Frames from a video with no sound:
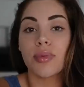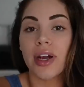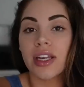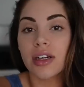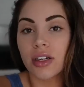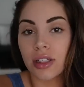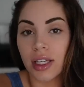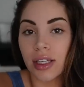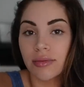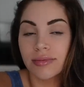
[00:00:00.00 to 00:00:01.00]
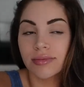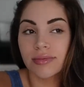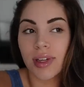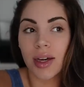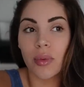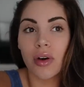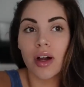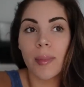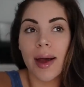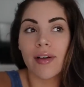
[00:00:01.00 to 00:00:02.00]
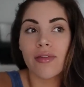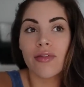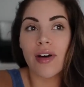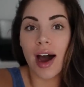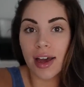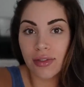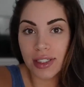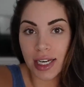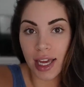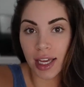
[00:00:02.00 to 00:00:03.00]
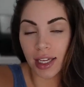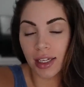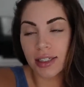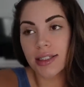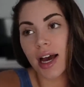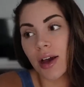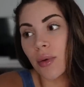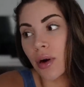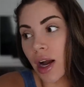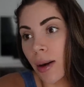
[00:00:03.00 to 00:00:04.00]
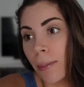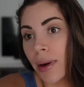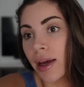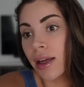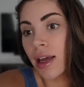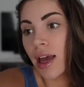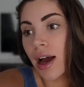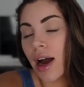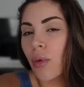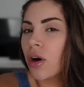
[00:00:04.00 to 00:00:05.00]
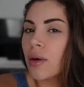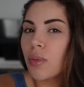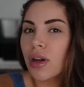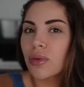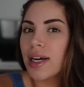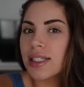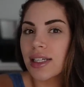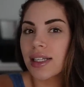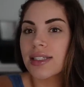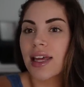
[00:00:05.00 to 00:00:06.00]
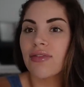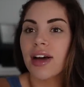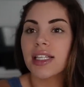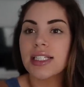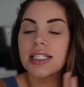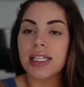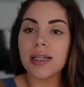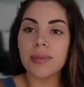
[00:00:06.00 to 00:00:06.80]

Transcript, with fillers: bright and early. I woke up at 5 today because Kai woke up, but I woke up well rested because I fell asleep